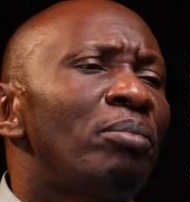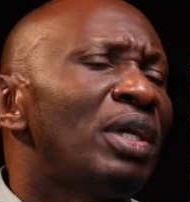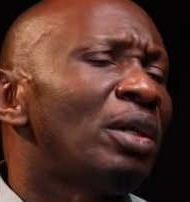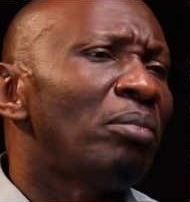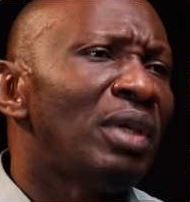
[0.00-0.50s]

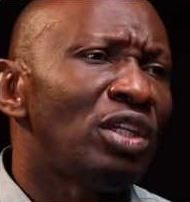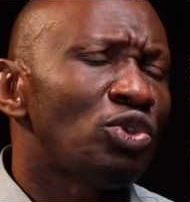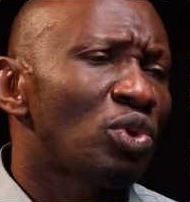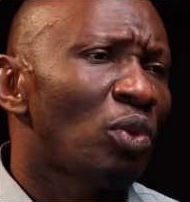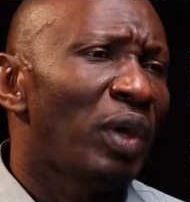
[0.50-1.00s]
Being
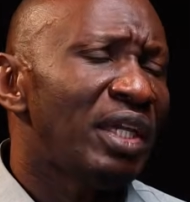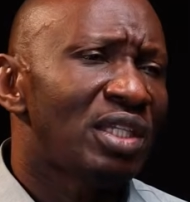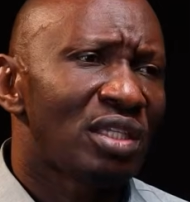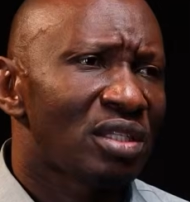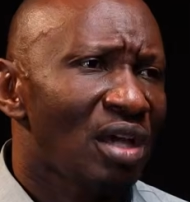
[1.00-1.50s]
mean to the
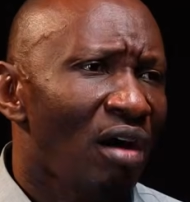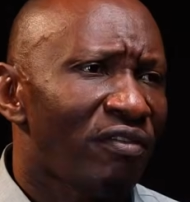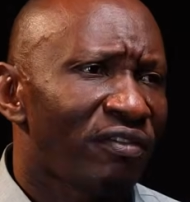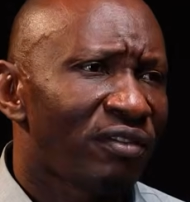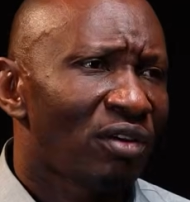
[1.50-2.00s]
waiting
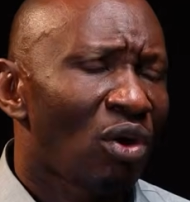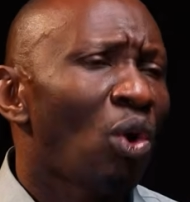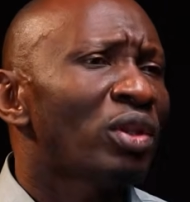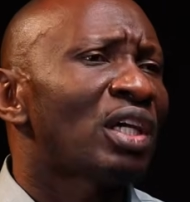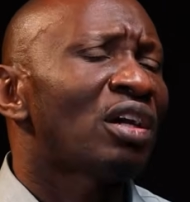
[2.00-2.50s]
staff
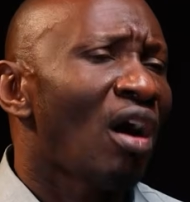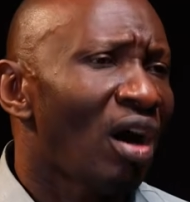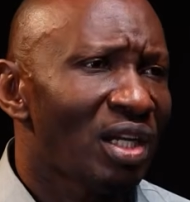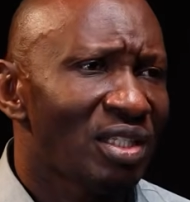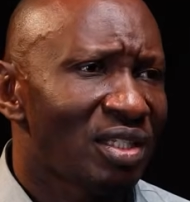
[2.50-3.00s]
or the
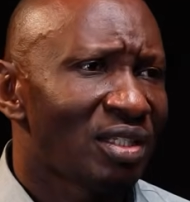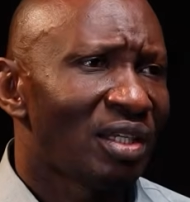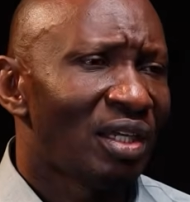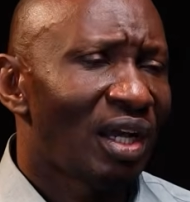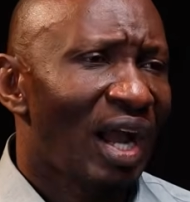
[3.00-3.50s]
guards,
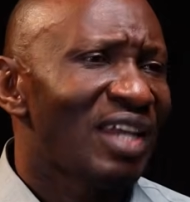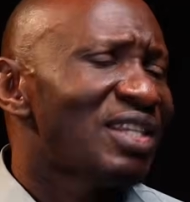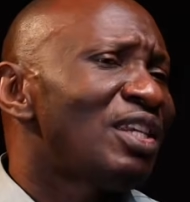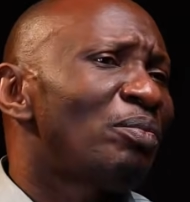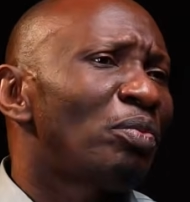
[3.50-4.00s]
I
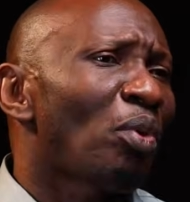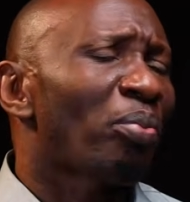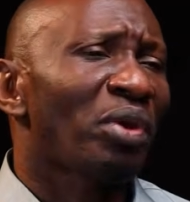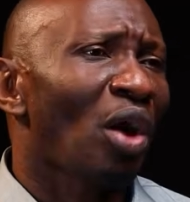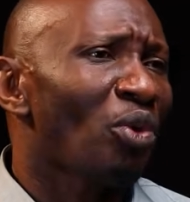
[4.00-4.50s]
see people
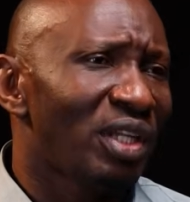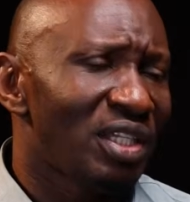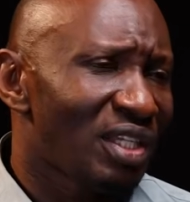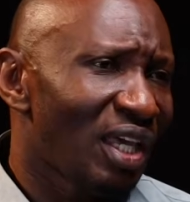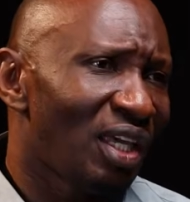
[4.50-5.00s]

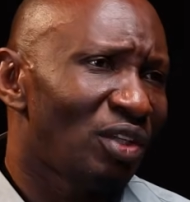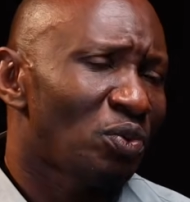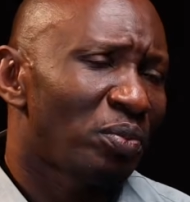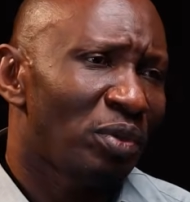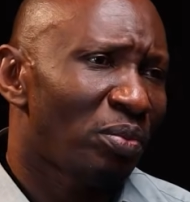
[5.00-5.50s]
proudly saying
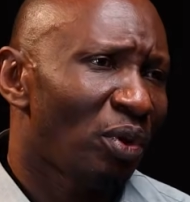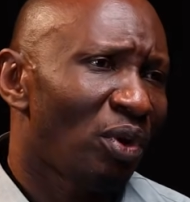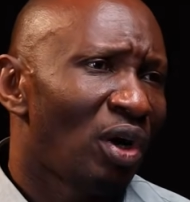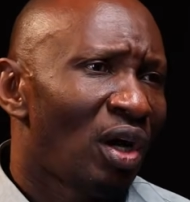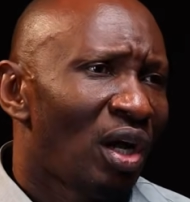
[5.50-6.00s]
to
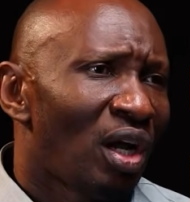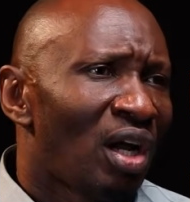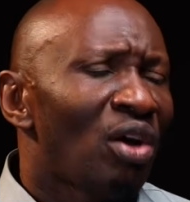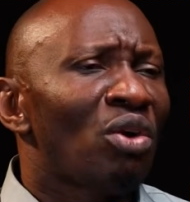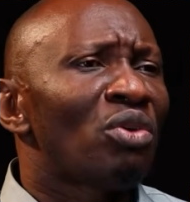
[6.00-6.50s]
people,
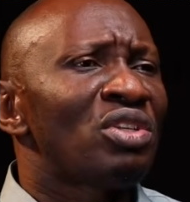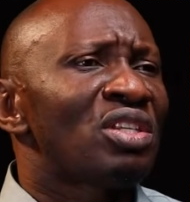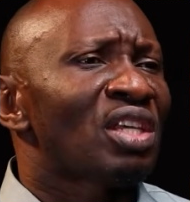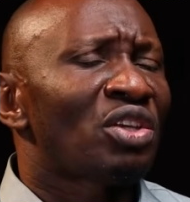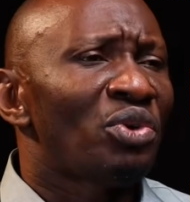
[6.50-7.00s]

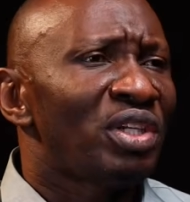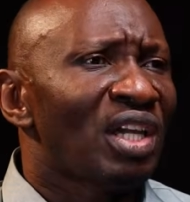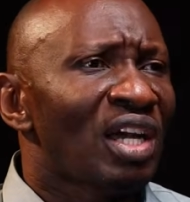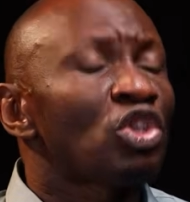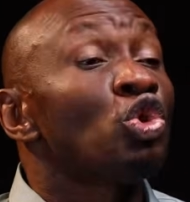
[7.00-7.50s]
security
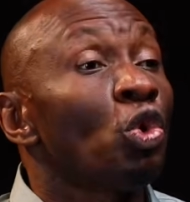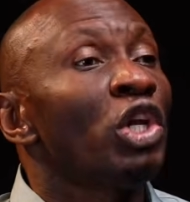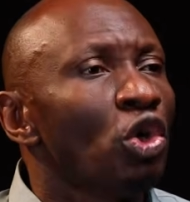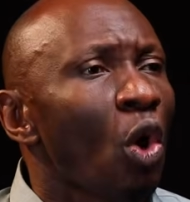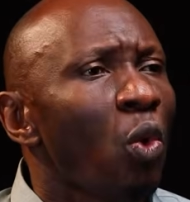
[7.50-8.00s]
guards, you
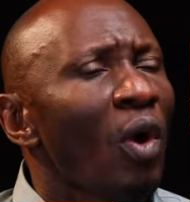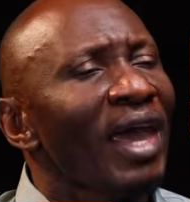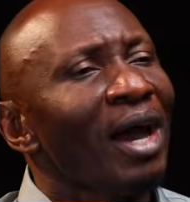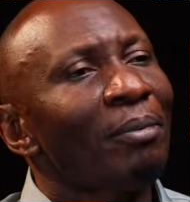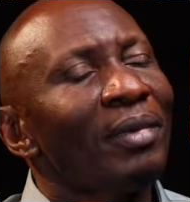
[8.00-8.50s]
will know who
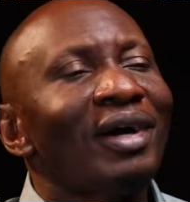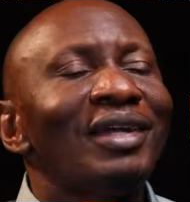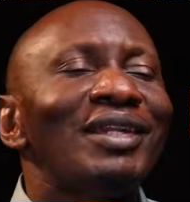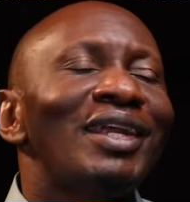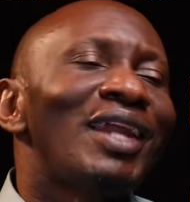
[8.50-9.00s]
I am.
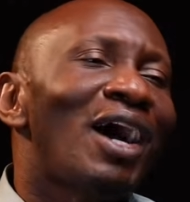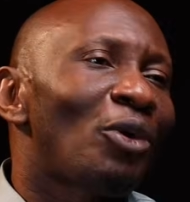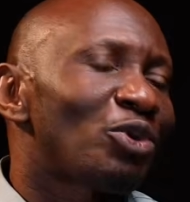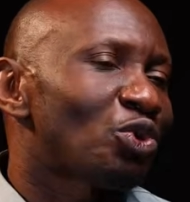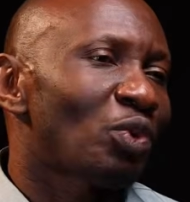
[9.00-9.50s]

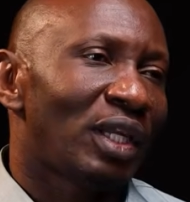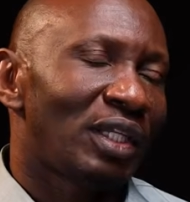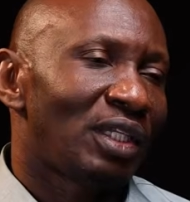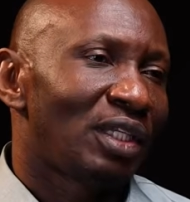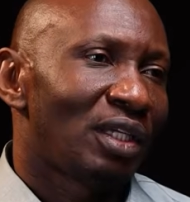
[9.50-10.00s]
Now,
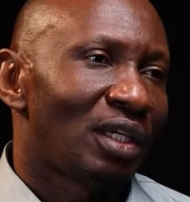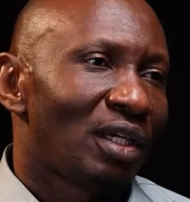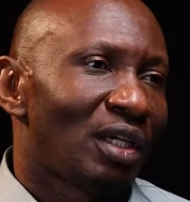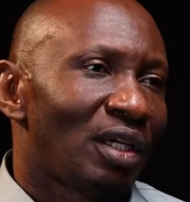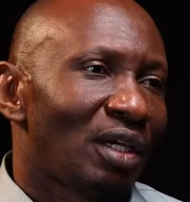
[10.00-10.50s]
surely.
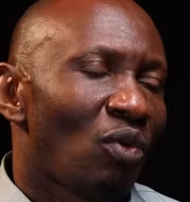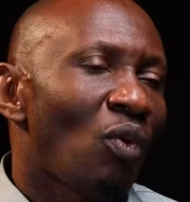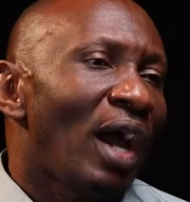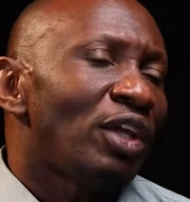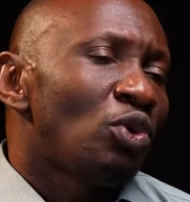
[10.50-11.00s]

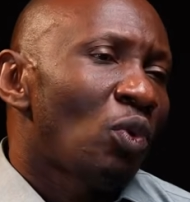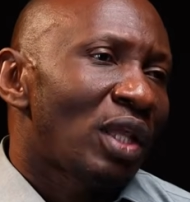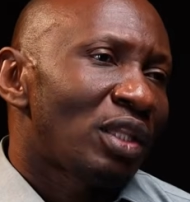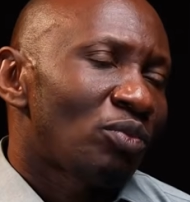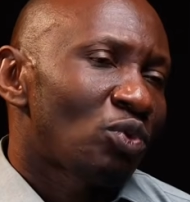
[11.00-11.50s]
Why do you
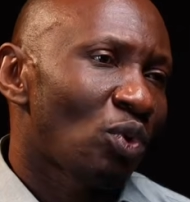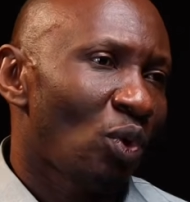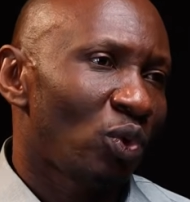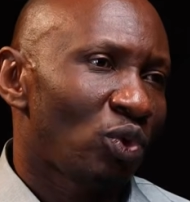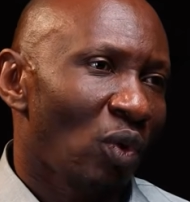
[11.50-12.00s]
want them to
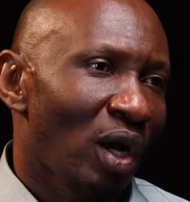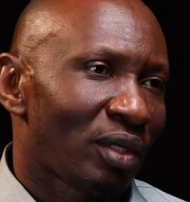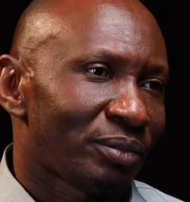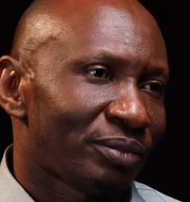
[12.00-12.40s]
know who you are?